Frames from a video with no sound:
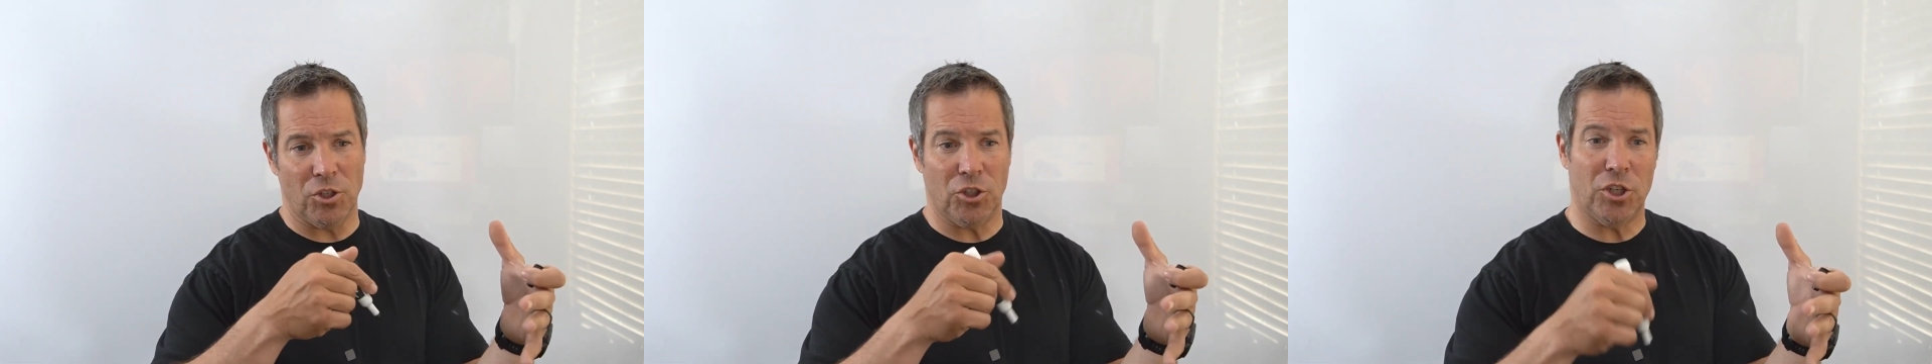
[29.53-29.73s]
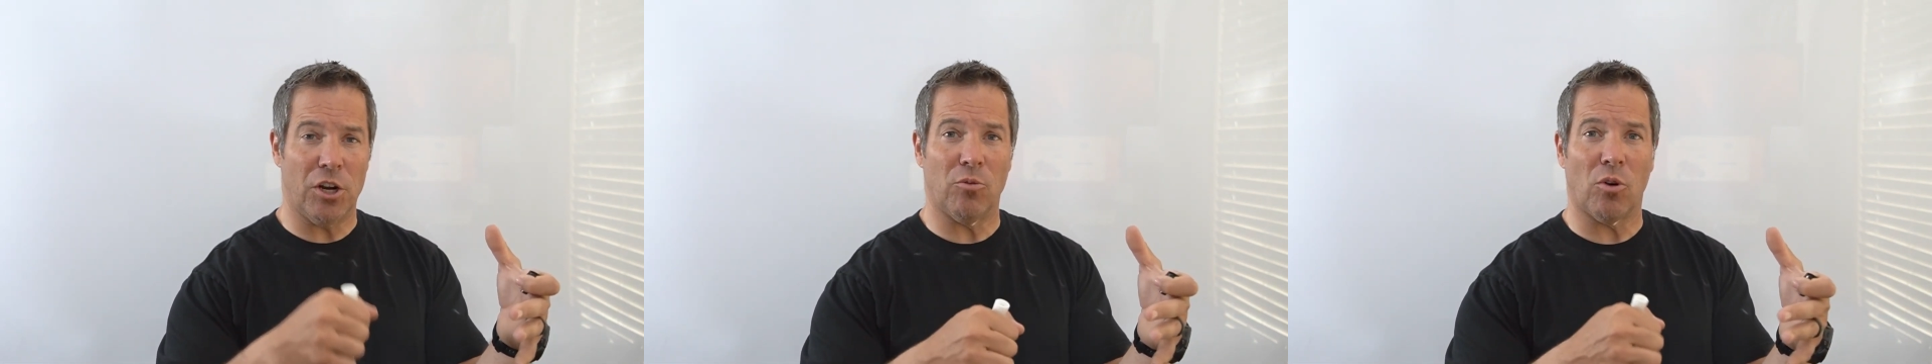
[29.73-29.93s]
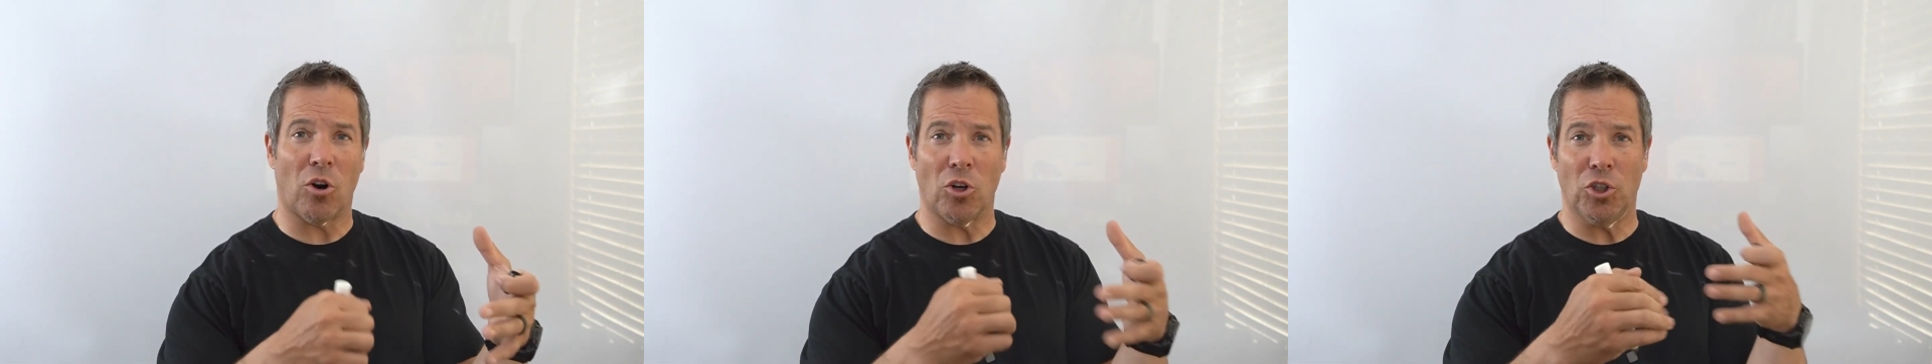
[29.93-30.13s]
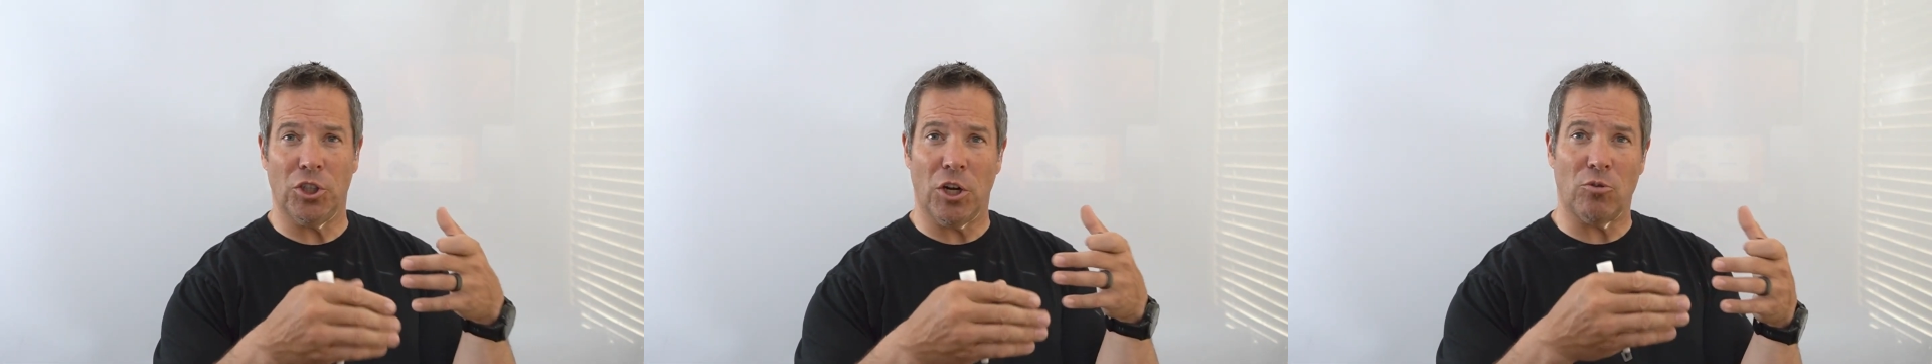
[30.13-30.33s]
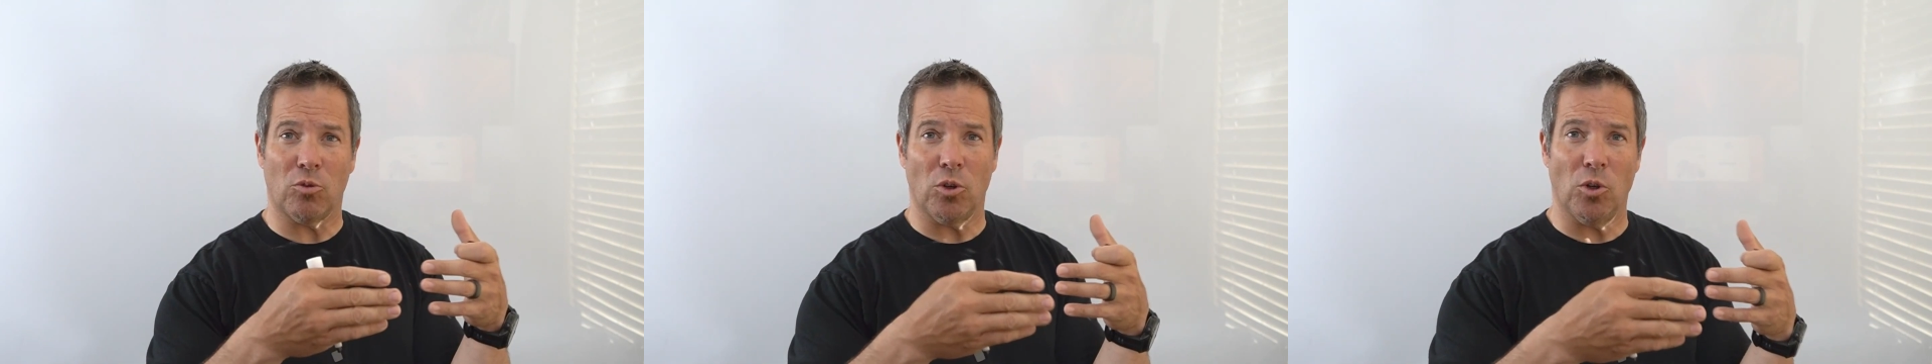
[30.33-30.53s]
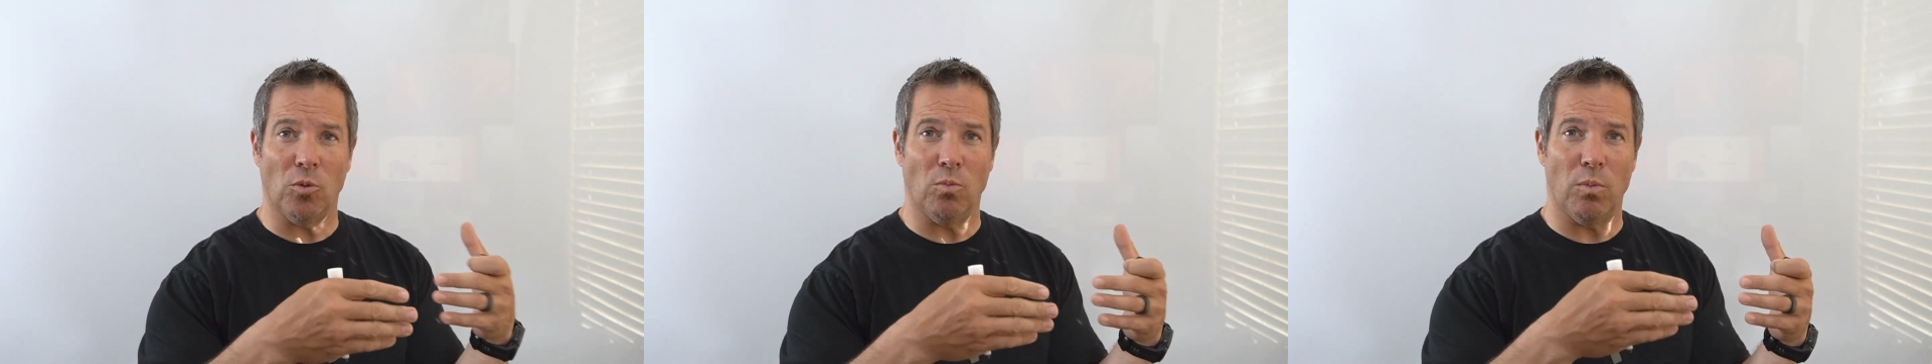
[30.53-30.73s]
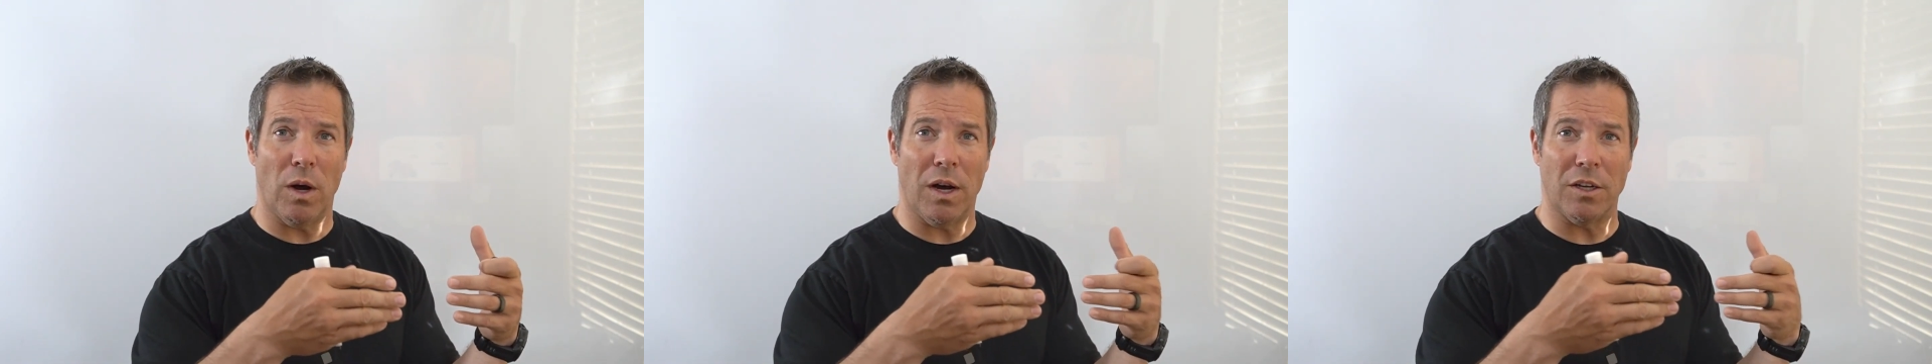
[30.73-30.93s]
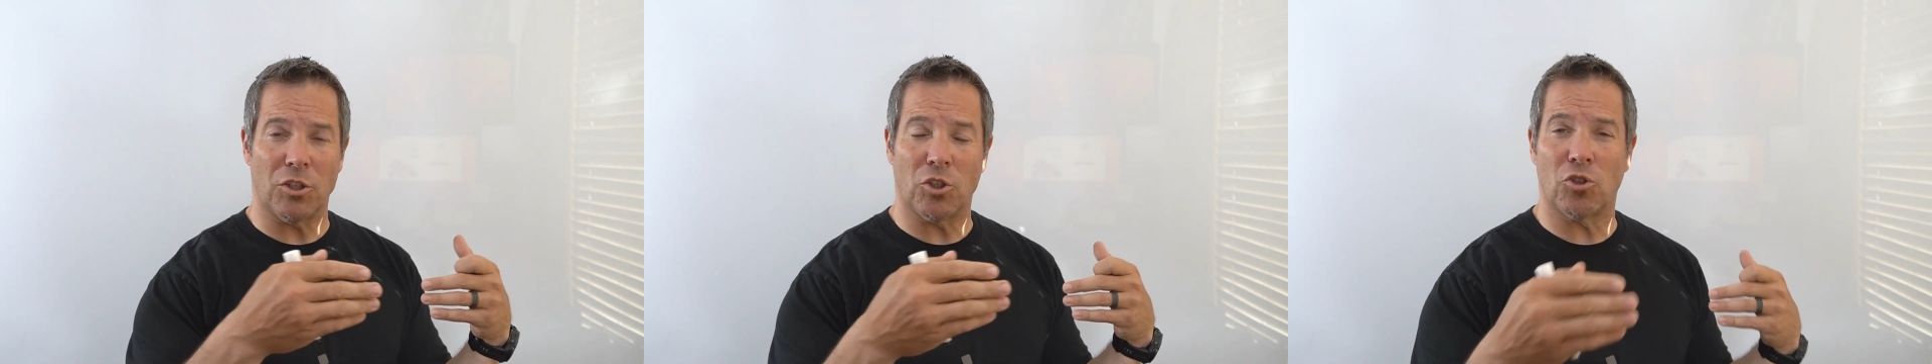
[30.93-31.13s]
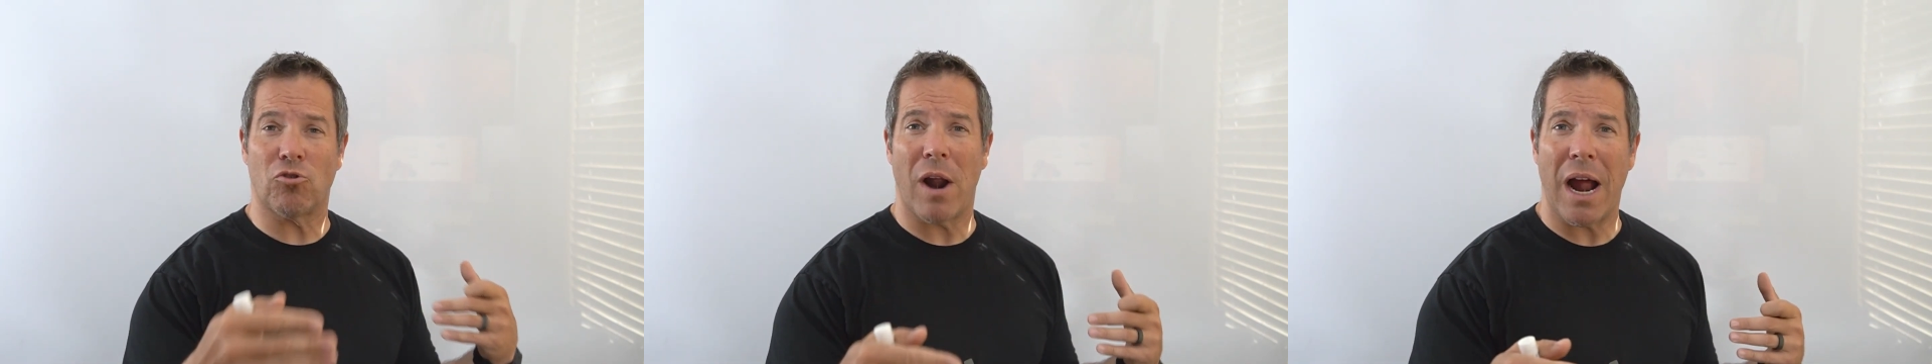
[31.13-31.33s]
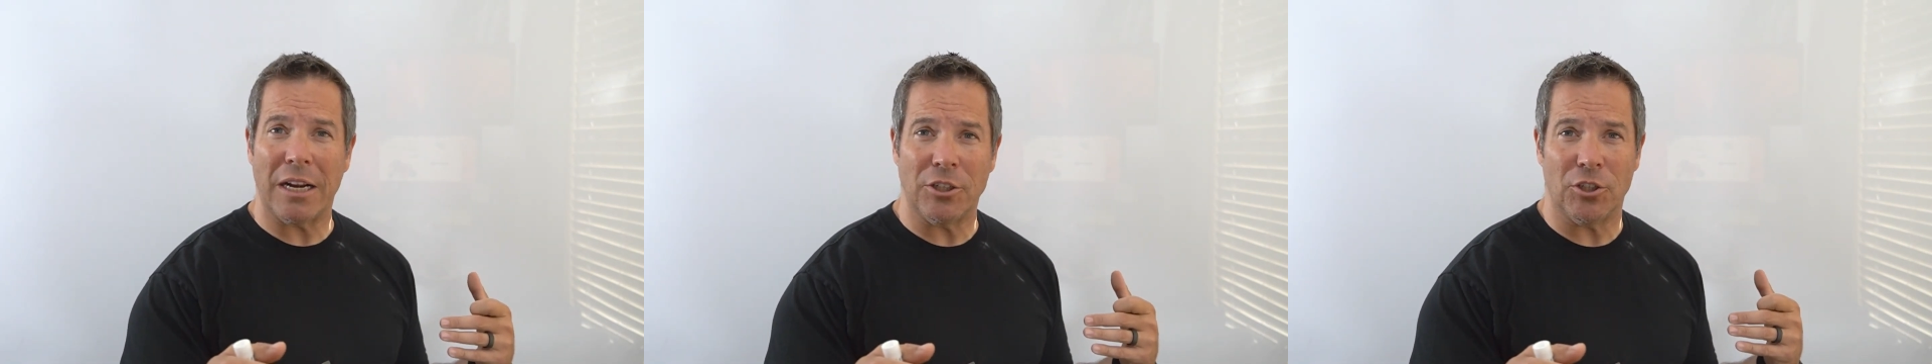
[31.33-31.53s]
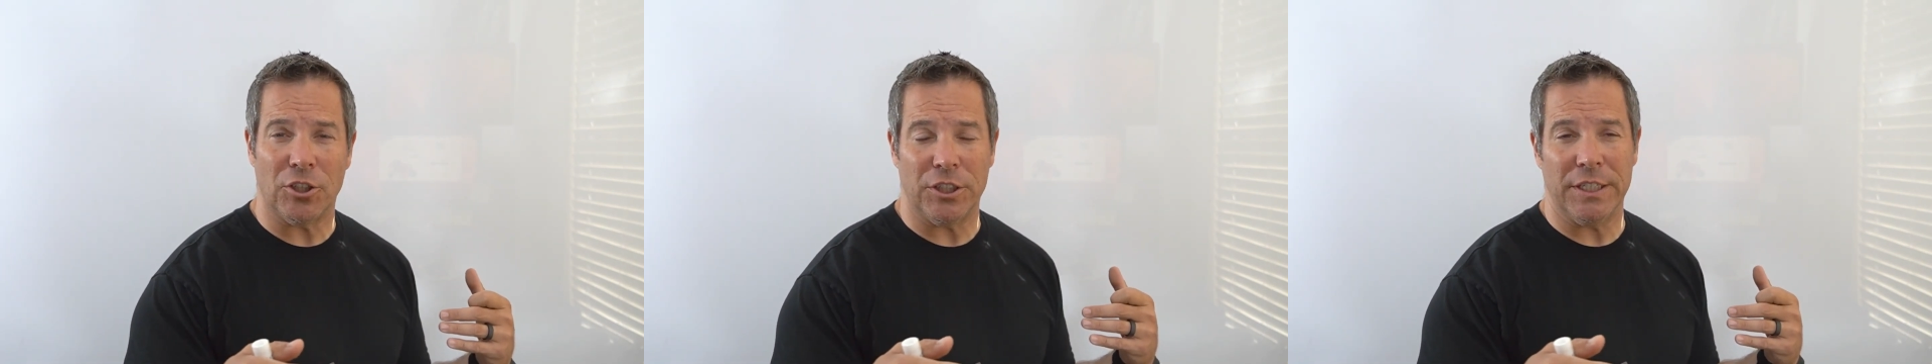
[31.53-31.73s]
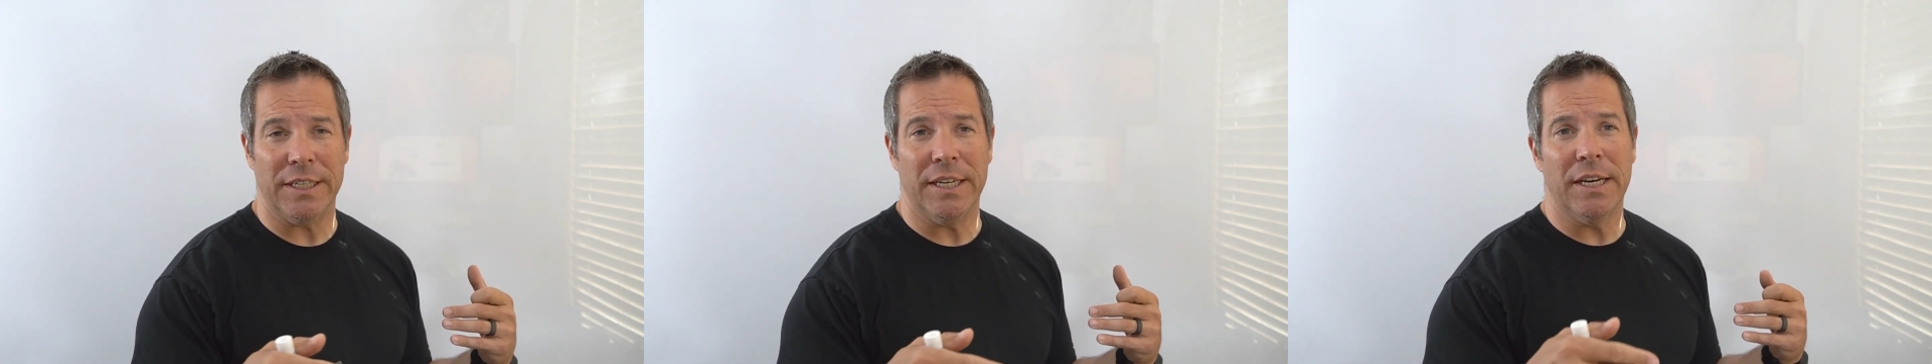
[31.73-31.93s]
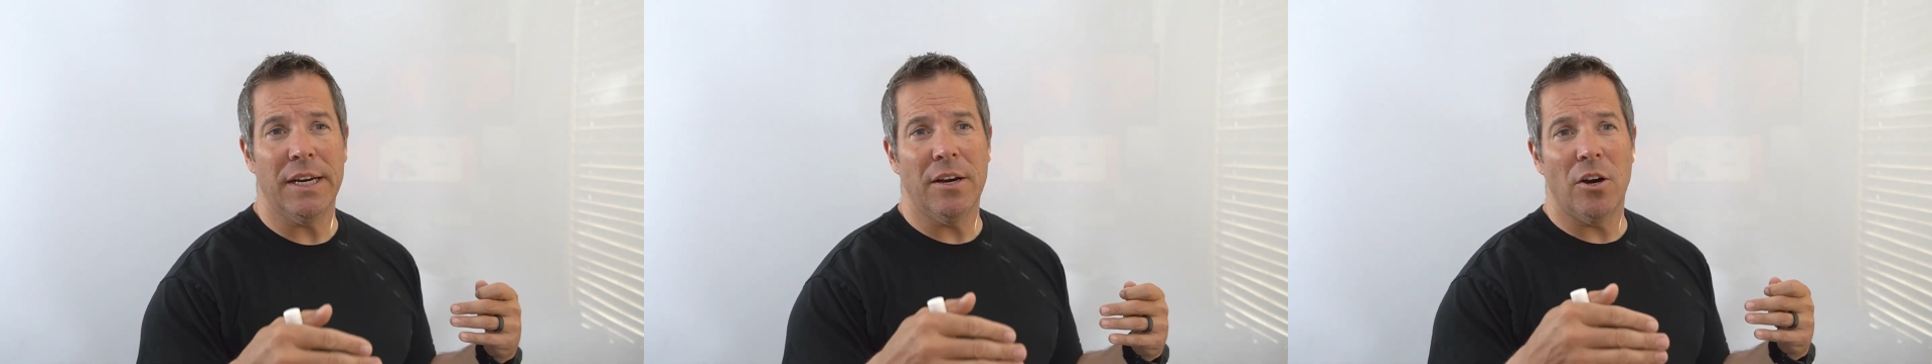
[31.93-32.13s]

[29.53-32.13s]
general strategy